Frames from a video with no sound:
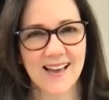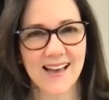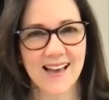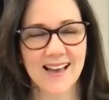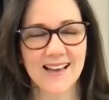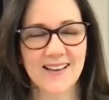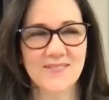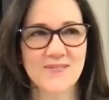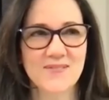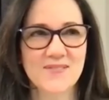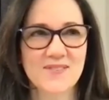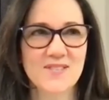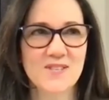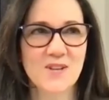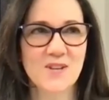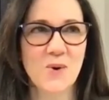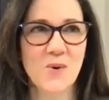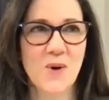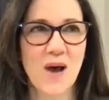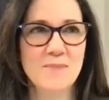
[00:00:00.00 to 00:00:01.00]
Um,
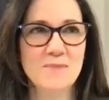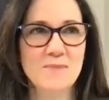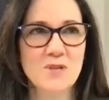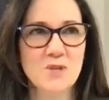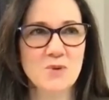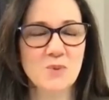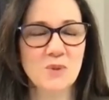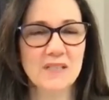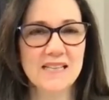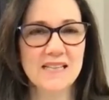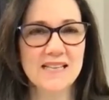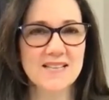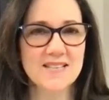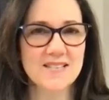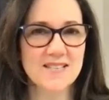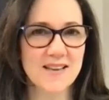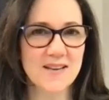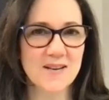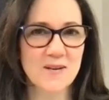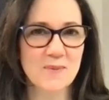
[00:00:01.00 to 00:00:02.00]
so I'm just really
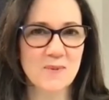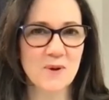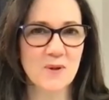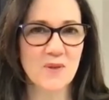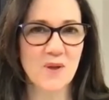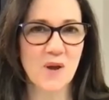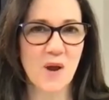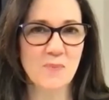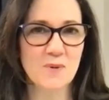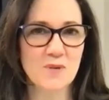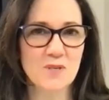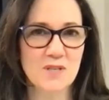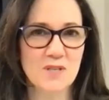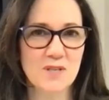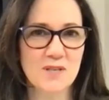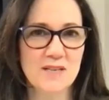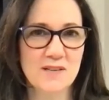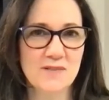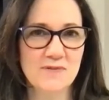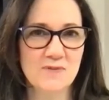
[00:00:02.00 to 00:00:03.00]
excited about the
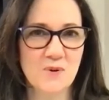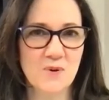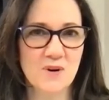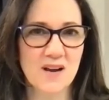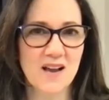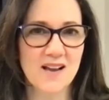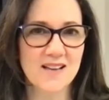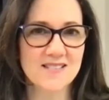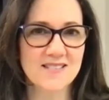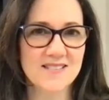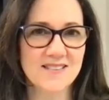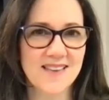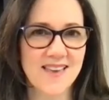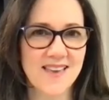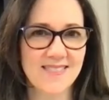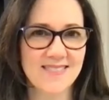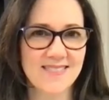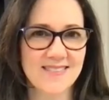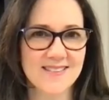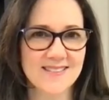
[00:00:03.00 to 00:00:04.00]
opportunity for us to
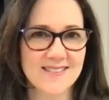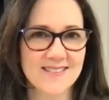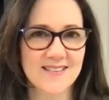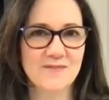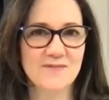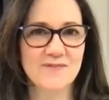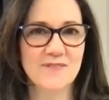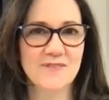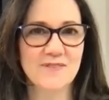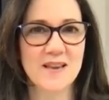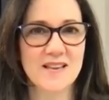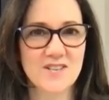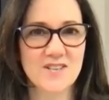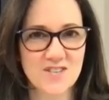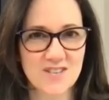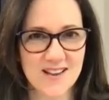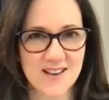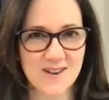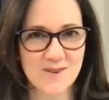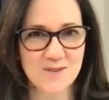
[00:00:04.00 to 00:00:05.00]
get this
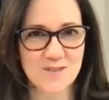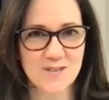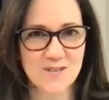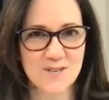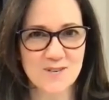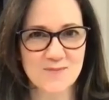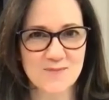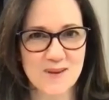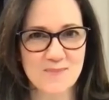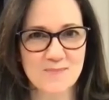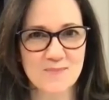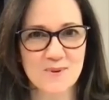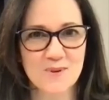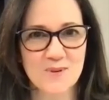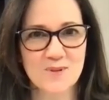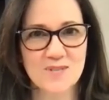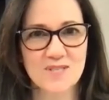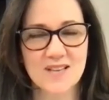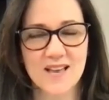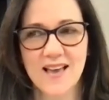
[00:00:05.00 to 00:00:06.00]
information out to your
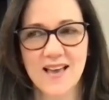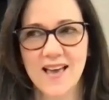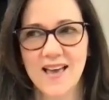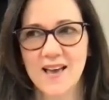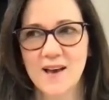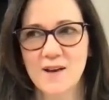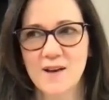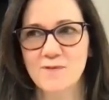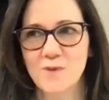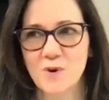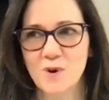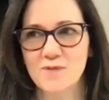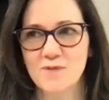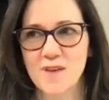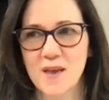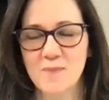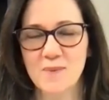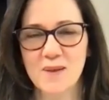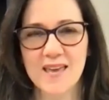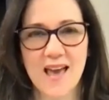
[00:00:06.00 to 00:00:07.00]
members, for
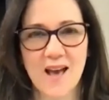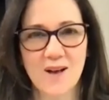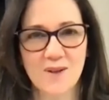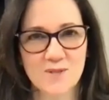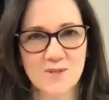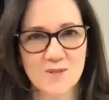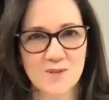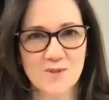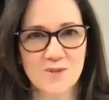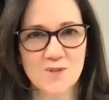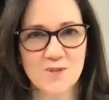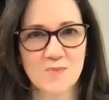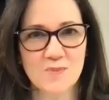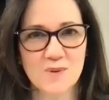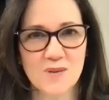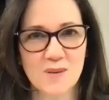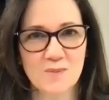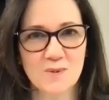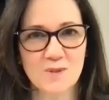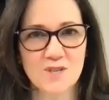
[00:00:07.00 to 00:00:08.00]
family councils to
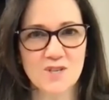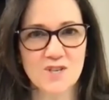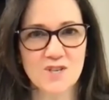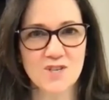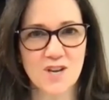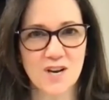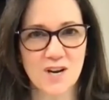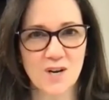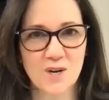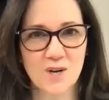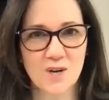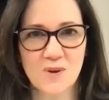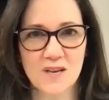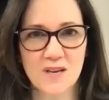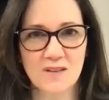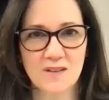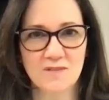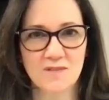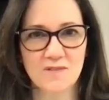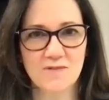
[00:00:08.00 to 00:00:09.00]
be able to share
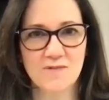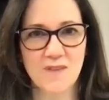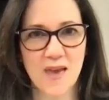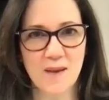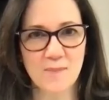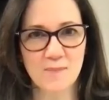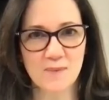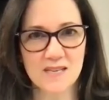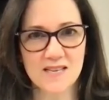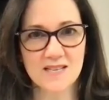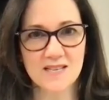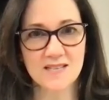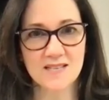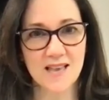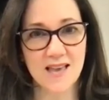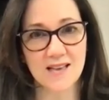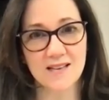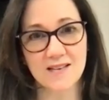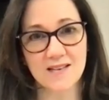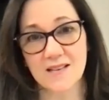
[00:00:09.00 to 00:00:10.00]
with families.
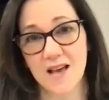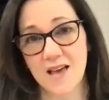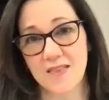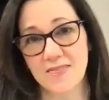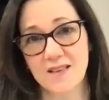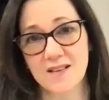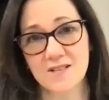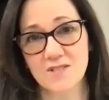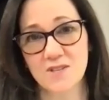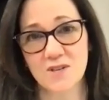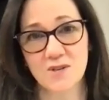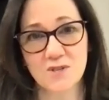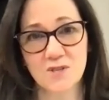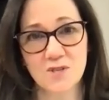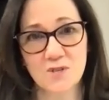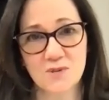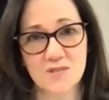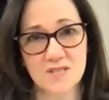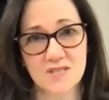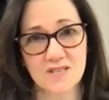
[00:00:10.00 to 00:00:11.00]
And I think it's
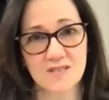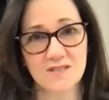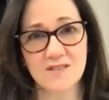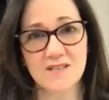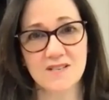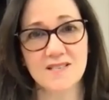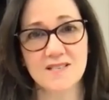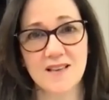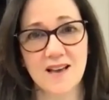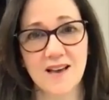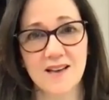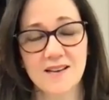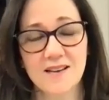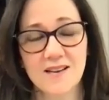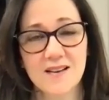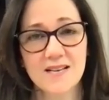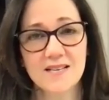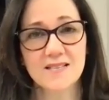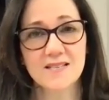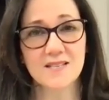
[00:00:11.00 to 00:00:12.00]
also a series that
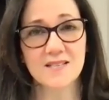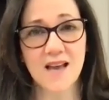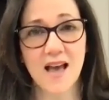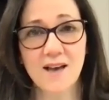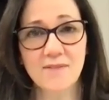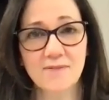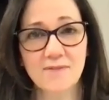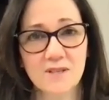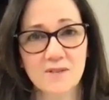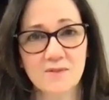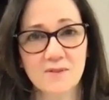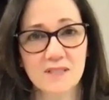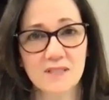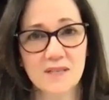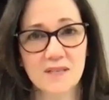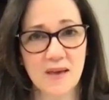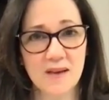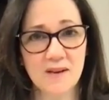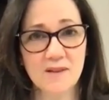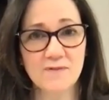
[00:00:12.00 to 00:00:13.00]
staff can
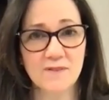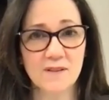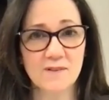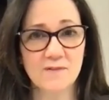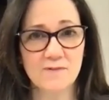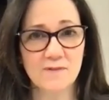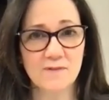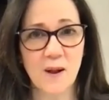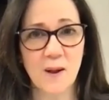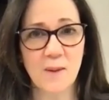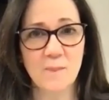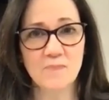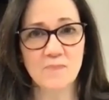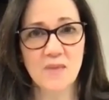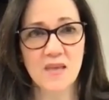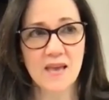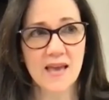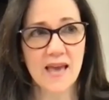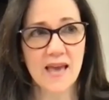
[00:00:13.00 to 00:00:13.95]
really benefit from